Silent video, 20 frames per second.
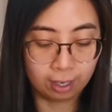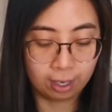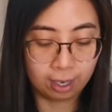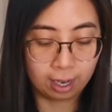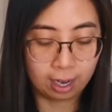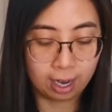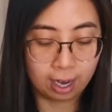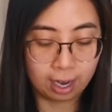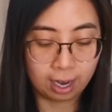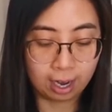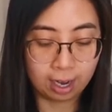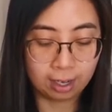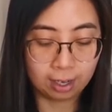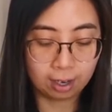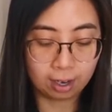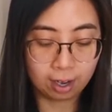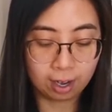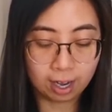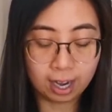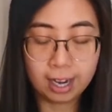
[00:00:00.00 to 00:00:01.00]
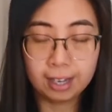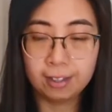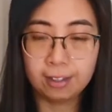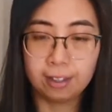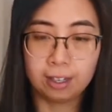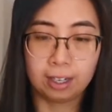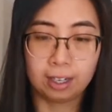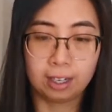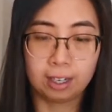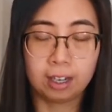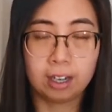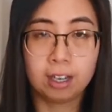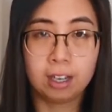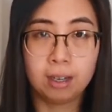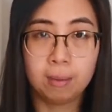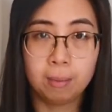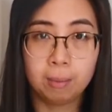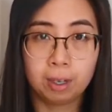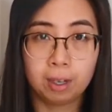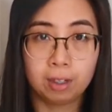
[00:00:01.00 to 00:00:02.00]
And I think I'm
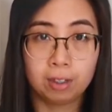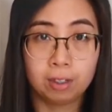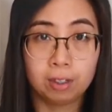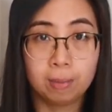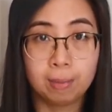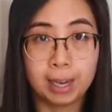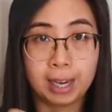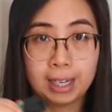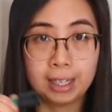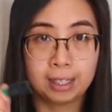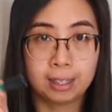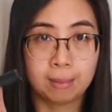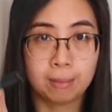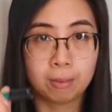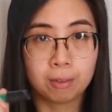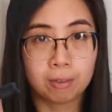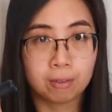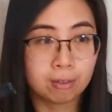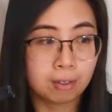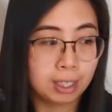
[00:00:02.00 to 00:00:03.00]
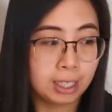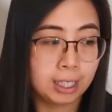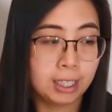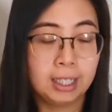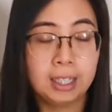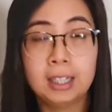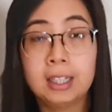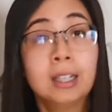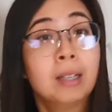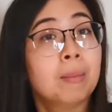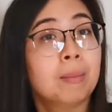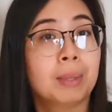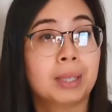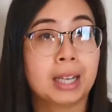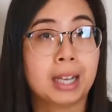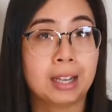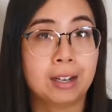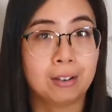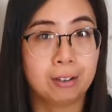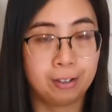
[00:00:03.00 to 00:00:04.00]
going to make some green
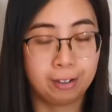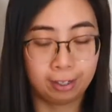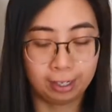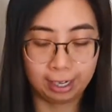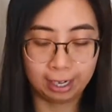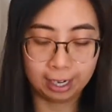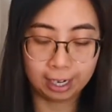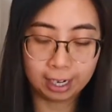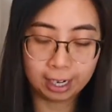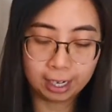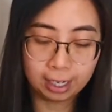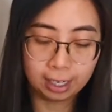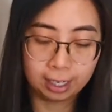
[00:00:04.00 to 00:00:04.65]
Play-Doh today.